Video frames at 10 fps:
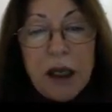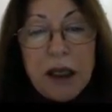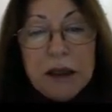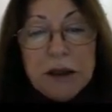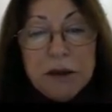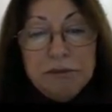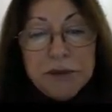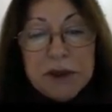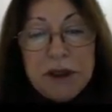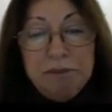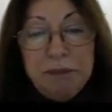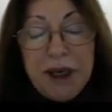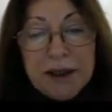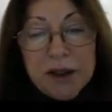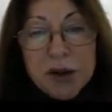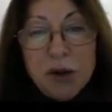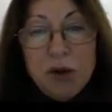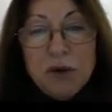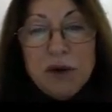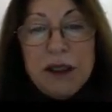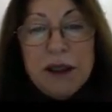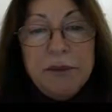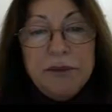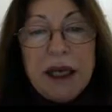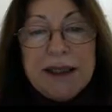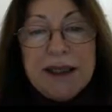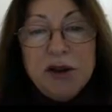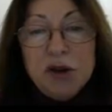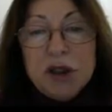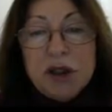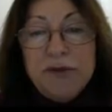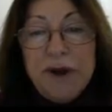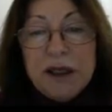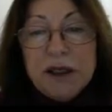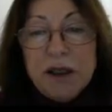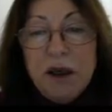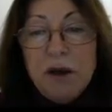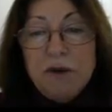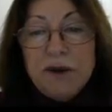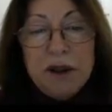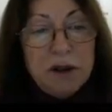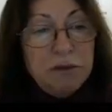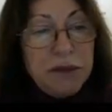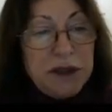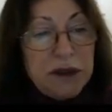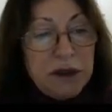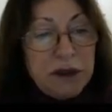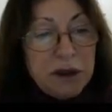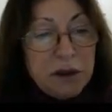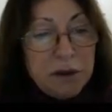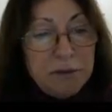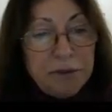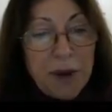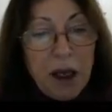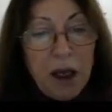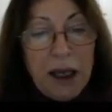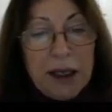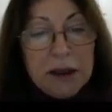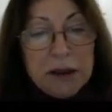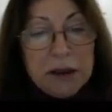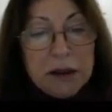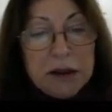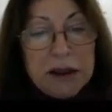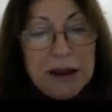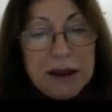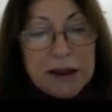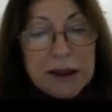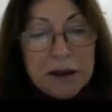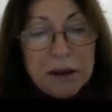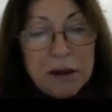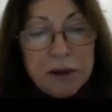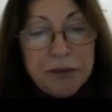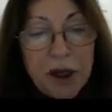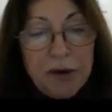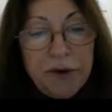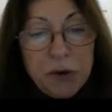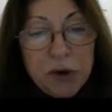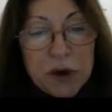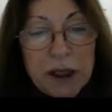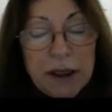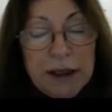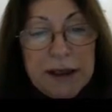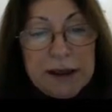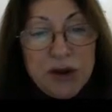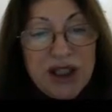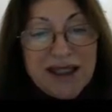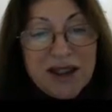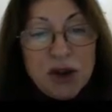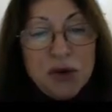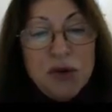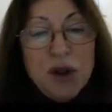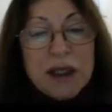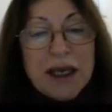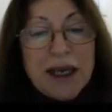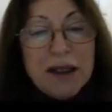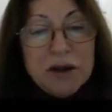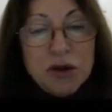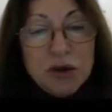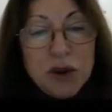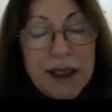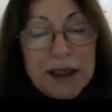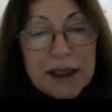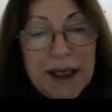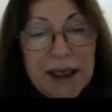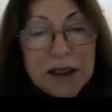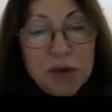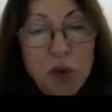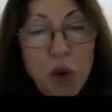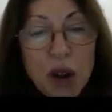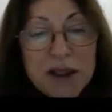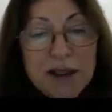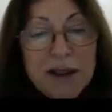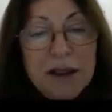and depends on the attenuation factor of the material. And this formula is just to calculate at what